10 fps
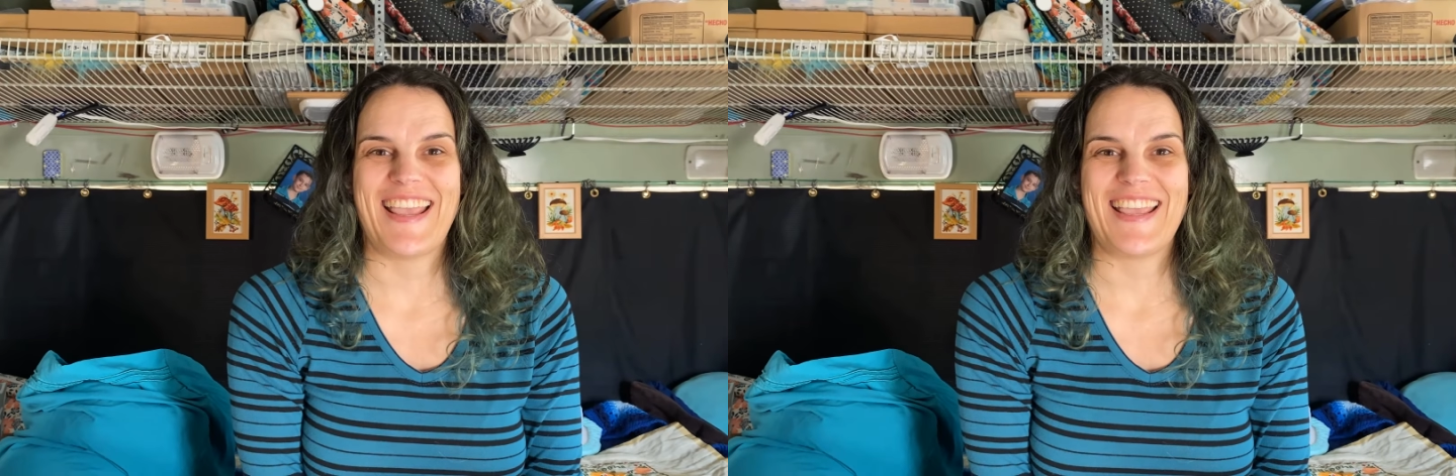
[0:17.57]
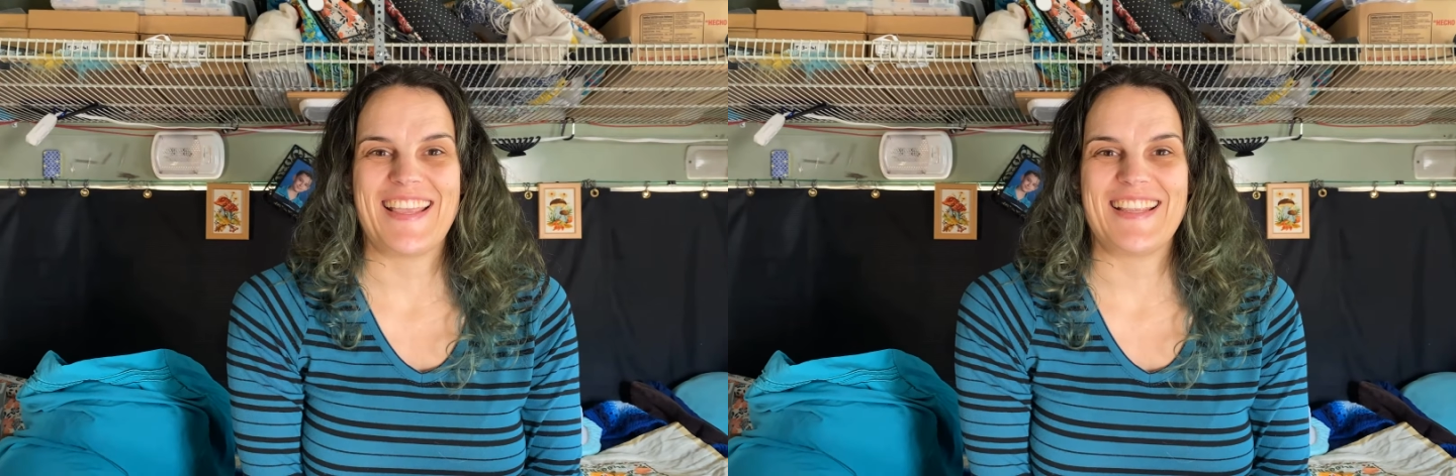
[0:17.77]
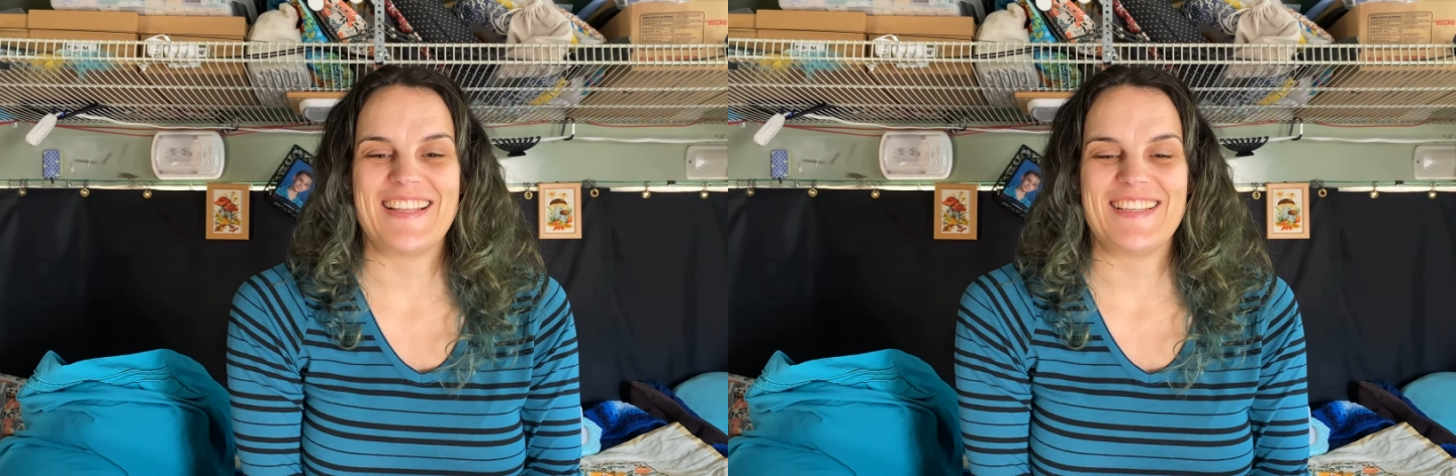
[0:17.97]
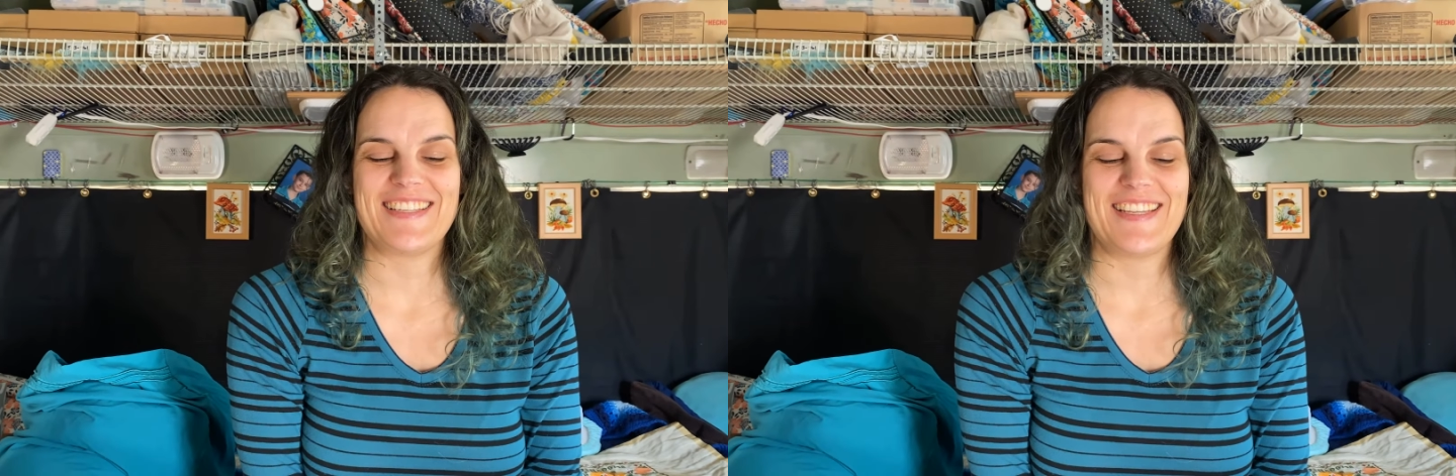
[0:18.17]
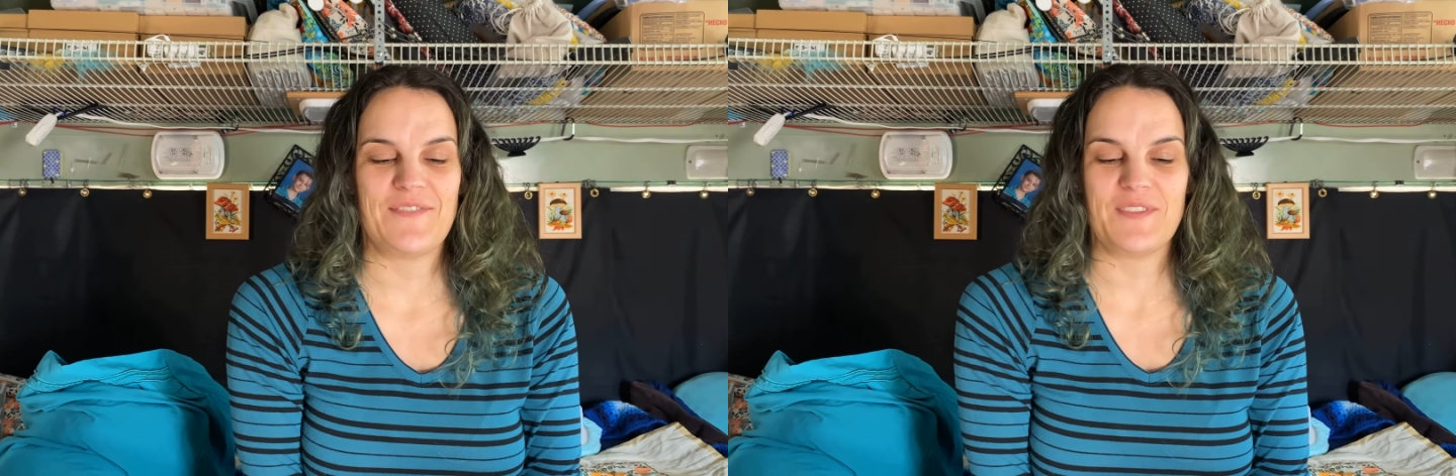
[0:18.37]
and
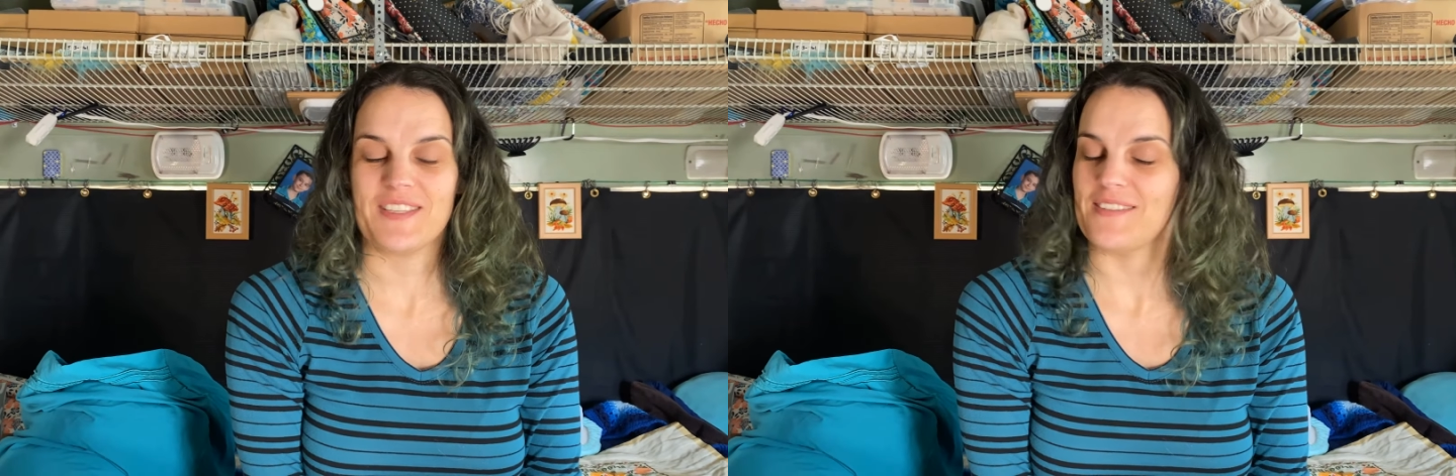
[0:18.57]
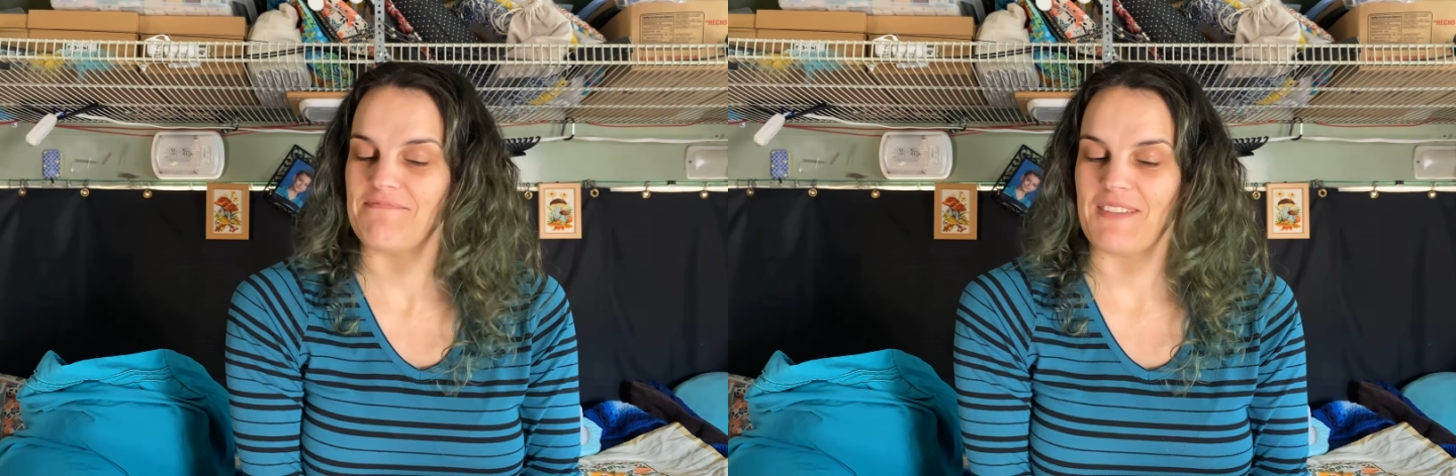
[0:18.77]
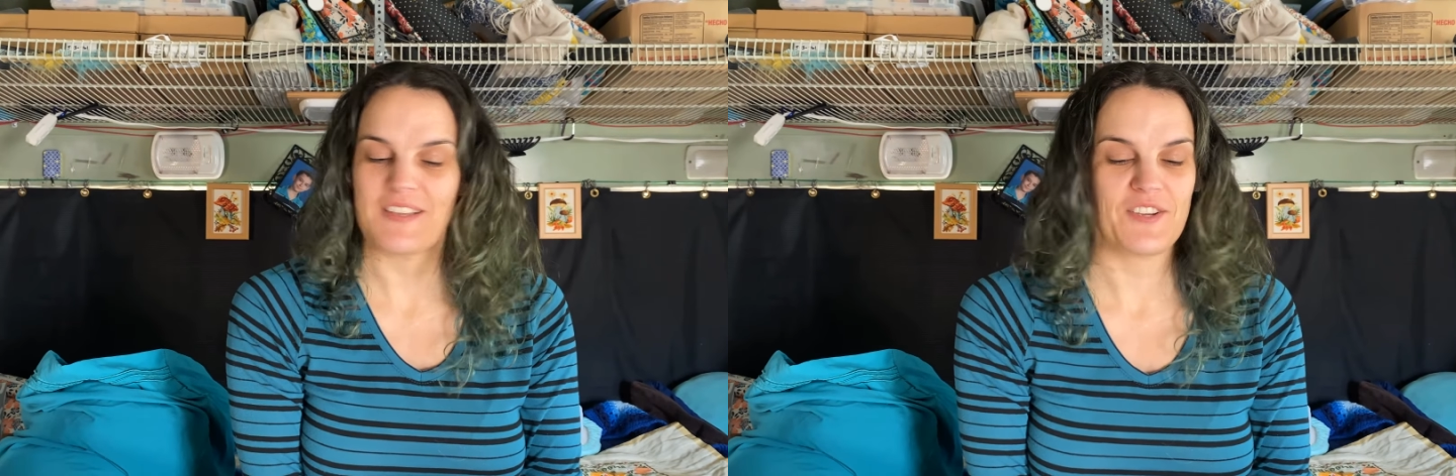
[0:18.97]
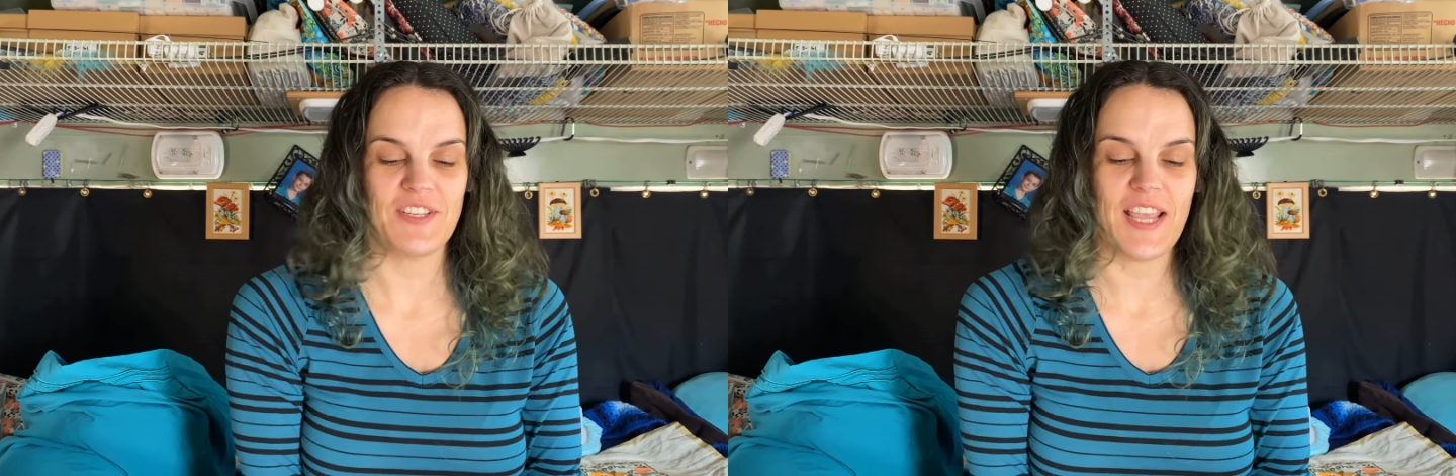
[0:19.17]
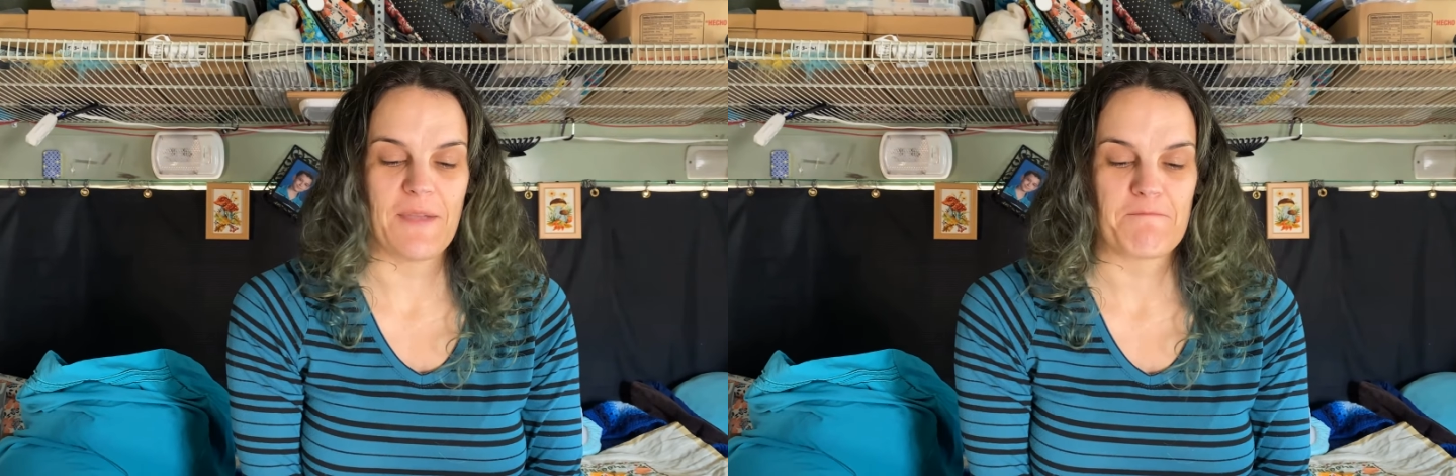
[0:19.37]
it was a
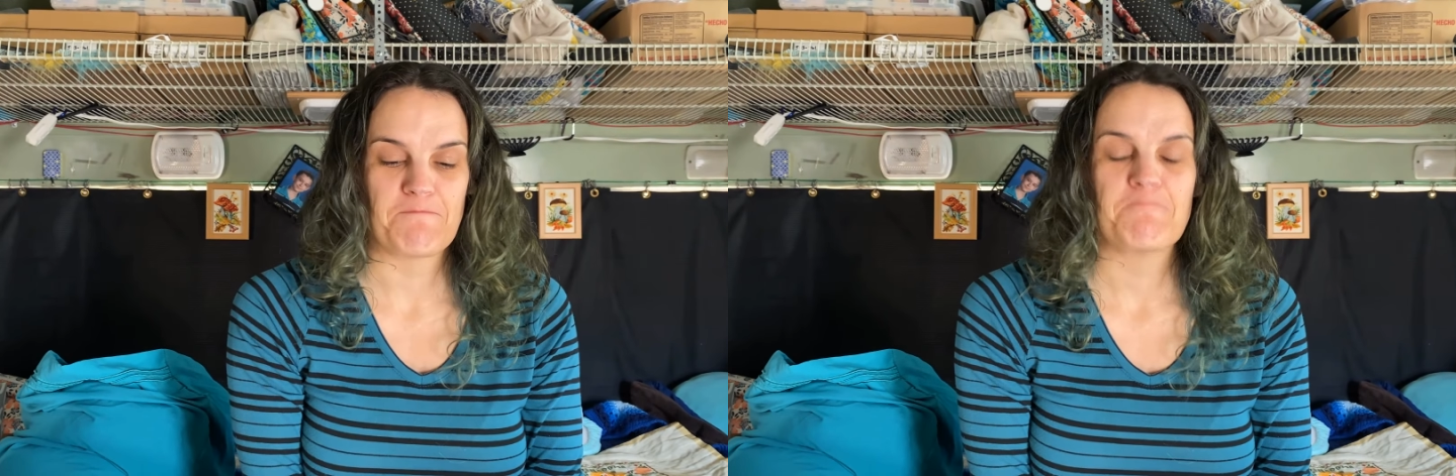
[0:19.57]
good day.